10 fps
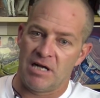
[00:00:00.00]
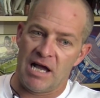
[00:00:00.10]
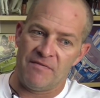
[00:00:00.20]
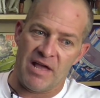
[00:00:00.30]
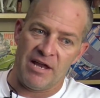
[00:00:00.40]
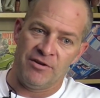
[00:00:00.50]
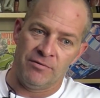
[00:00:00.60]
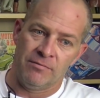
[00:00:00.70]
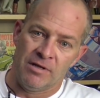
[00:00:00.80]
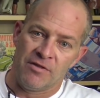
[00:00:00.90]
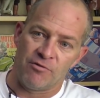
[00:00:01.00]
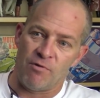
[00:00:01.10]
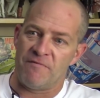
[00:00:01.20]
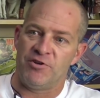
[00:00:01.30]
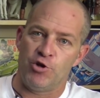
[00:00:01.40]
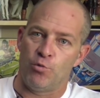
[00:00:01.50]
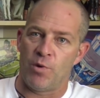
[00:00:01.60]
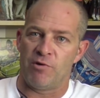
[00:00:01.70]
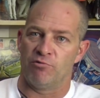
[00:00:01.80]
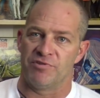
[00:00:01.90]
And then the revenue
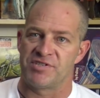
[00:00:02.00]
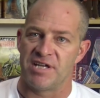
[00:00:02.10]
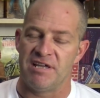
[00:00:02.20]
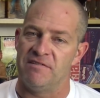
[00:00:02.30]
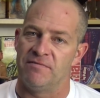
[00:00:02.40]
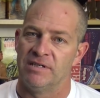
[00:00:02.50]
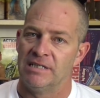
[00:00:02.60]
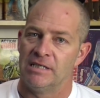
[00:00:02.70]
we will receive